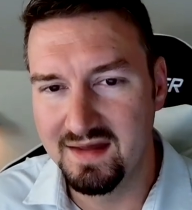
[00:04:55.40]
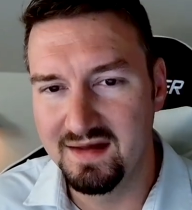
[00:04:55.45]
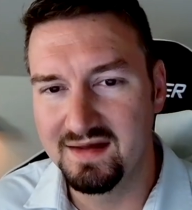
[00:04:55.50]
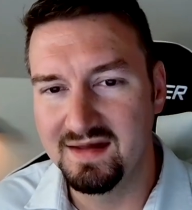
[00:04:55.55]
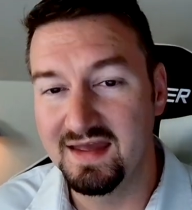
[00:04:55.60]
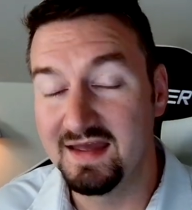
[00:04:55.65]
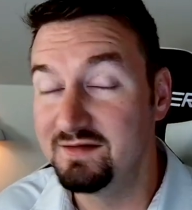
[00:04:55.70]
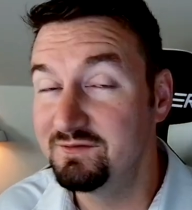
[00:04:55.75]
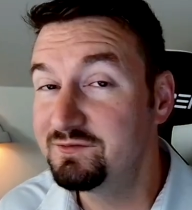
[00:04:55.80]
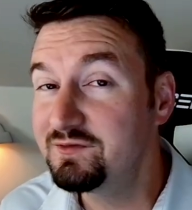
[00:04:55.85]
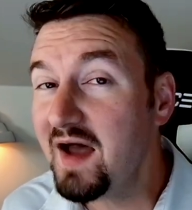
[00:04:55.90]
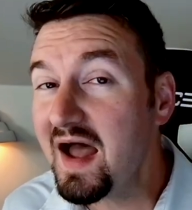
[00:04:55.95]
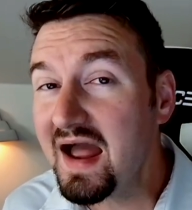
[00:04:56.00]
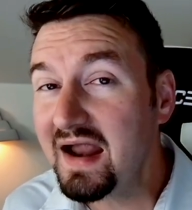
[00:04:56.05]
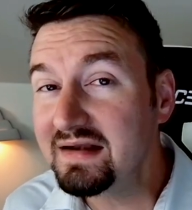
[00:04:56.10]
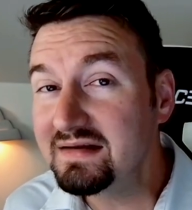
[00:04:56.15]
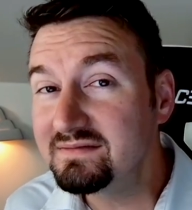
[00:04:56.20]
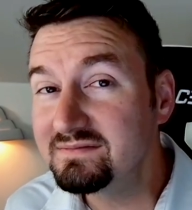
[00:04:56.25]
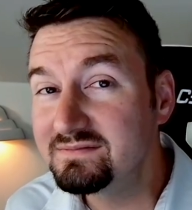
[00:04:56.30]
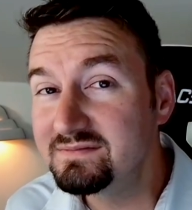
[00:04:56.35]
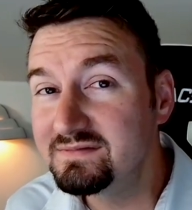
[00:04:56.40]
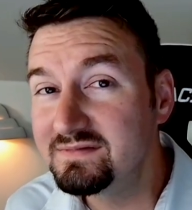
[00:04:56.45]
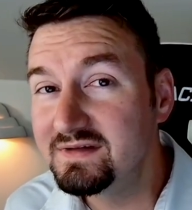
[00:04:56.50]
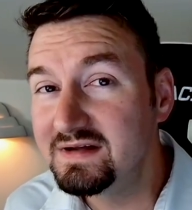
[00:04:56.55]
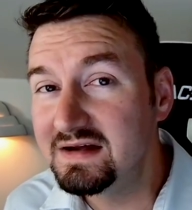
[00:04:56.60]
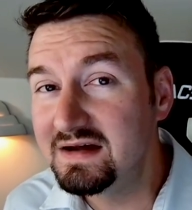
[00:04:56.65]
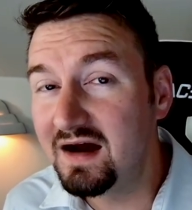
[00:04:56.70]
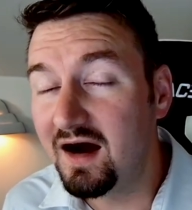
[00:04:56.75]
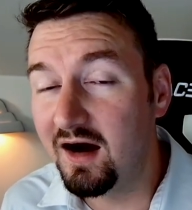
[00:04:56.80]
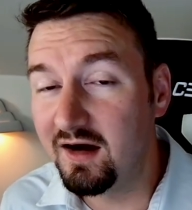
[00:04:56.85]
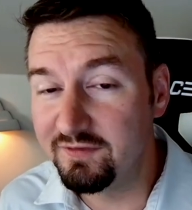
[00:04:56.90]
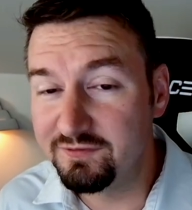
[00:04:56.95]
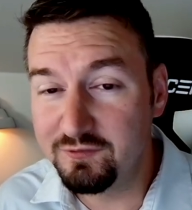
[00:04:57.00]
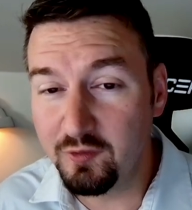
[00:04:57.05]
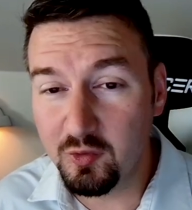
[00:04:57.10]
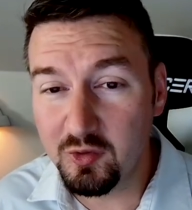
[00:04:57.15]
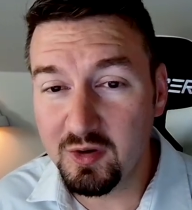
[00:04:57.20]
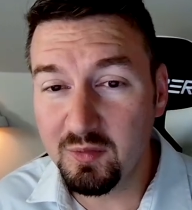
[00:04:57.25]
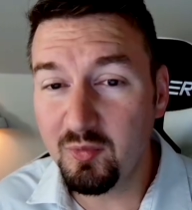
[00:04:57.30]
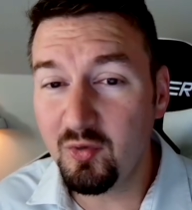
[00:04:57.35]
In fact,
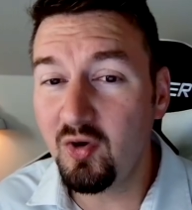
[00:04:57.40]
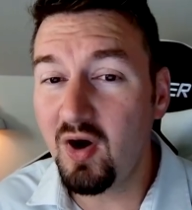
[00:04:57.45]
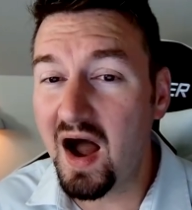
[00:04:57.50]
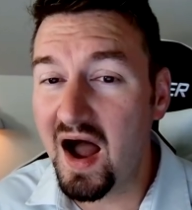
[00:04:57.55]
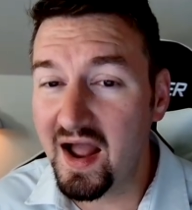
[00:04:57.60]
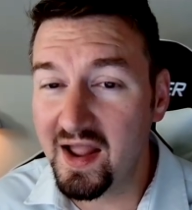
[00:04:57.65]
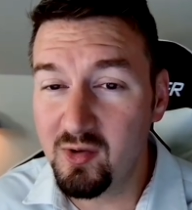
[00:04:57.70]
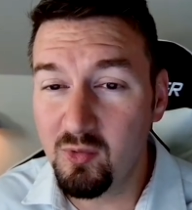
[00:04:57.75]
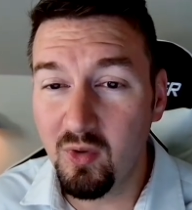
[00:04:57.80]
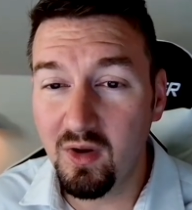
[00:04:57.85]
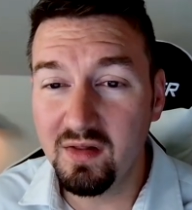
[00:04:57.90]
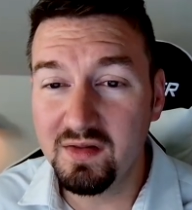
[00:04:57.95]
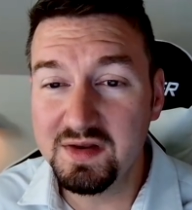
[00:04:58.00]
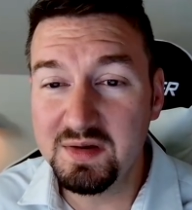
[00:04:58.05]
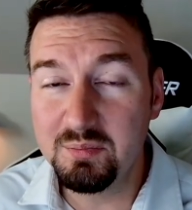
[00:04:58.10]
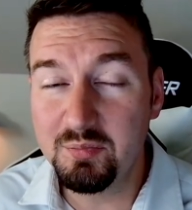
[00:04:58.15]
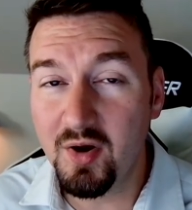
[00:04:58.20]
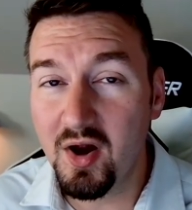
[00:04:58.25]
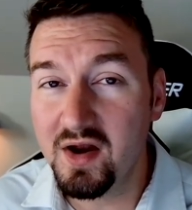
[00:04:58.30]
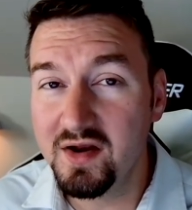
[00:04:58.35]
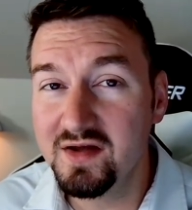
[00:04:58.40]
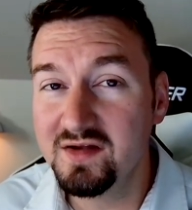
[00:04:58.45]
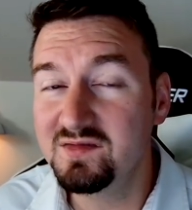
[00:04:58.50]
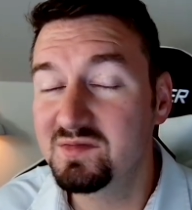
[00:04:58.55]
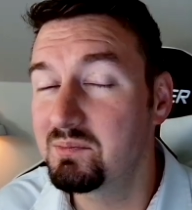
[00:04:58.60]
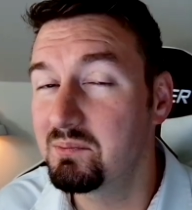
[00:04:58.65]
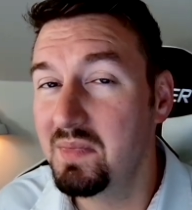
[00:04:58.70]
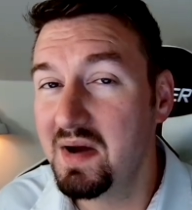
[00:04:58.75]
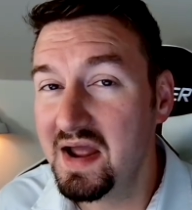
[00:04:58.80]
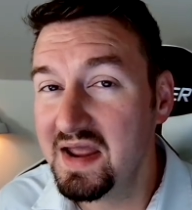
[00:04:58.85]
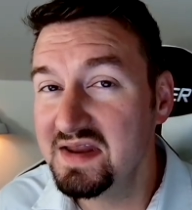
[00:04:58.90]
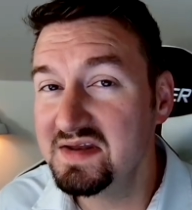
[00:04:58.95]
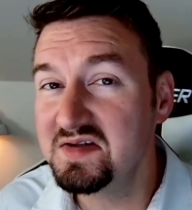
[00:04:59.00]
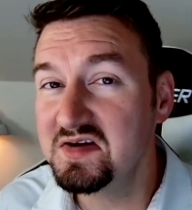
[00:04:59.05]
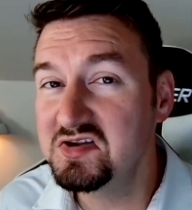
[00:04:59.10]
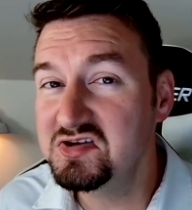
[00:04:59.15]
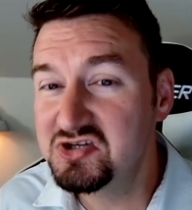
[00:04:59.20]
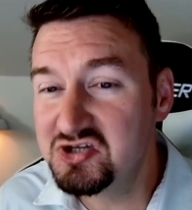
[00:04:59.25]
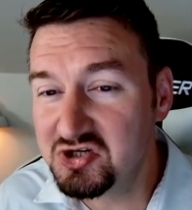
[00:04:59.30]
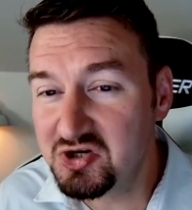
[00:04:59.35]
affordable, high quality products might
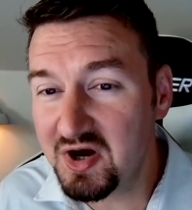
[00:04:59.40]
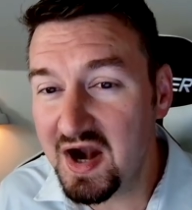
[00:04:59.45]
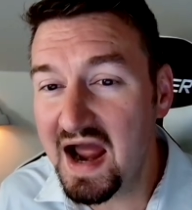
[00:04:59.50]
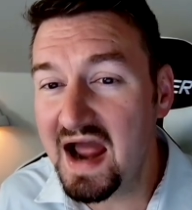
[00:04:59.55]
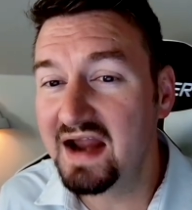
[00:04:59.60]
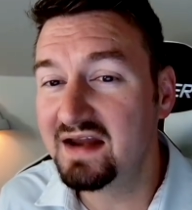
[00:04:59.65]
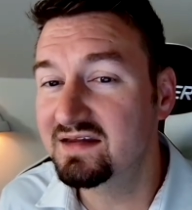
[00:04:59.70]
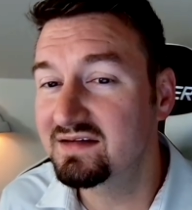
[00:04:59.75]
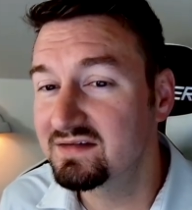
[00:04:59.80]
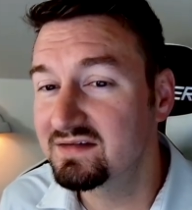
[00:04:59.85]
attract